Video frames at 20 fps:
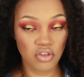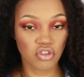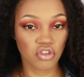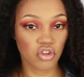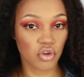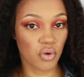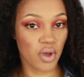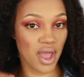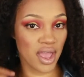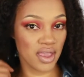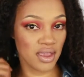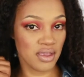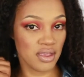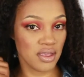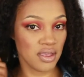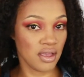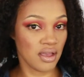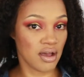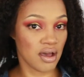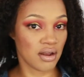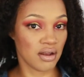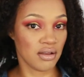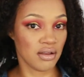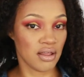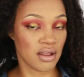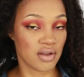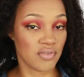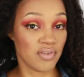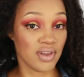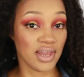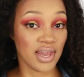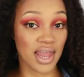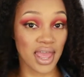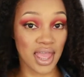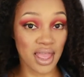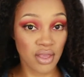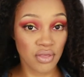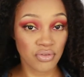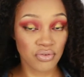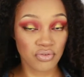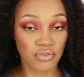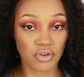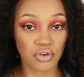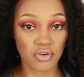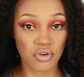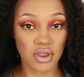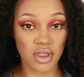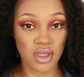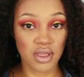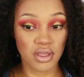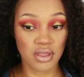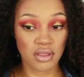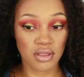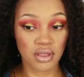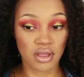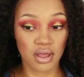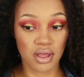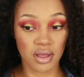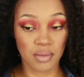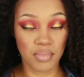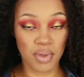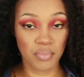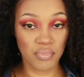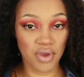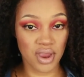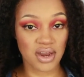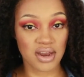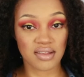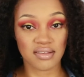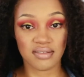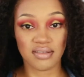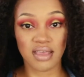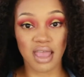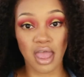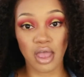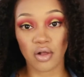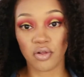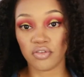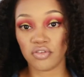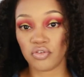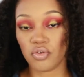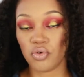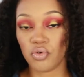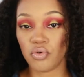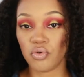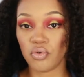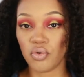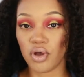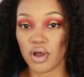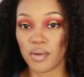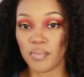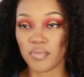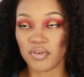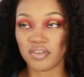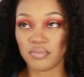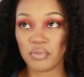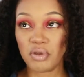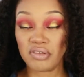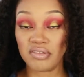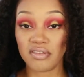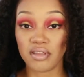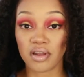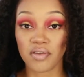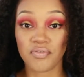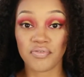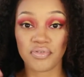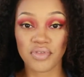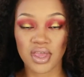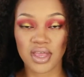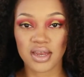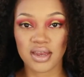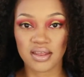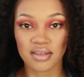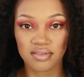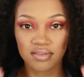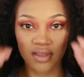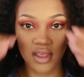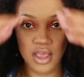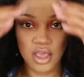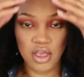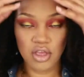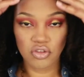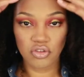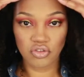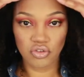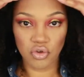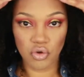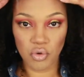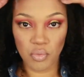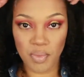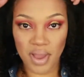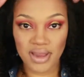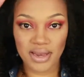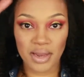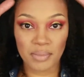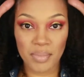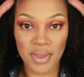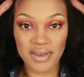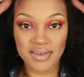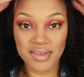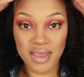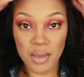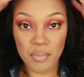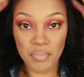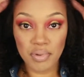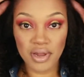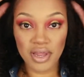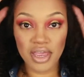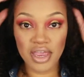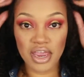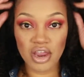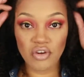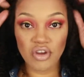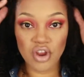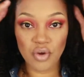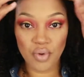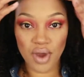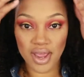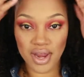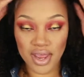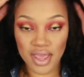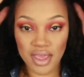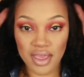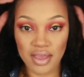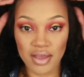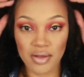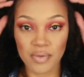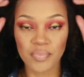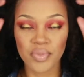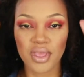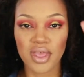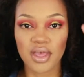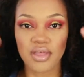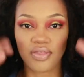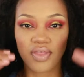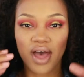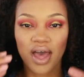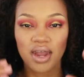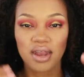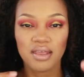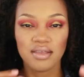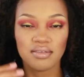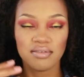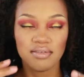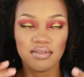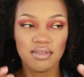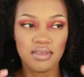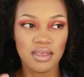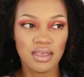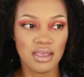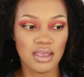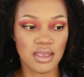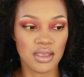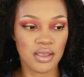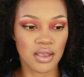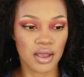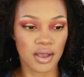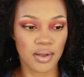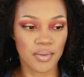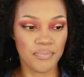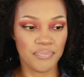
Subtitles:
So I got a lot of length during my pregnancy. I also experienced a lot of thickness. So my temple area right here, that is the